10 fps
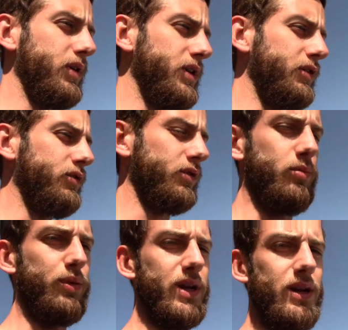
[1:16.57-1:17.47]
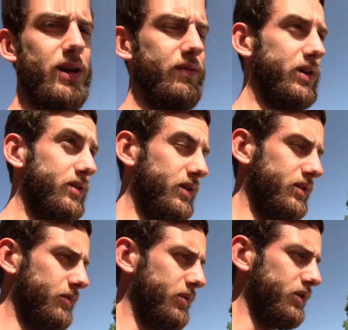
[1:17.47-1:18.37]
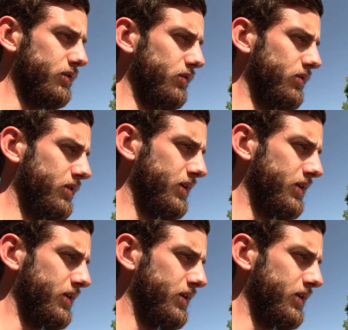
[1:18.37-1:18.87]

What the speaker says: additional you put in it obviously is up to you.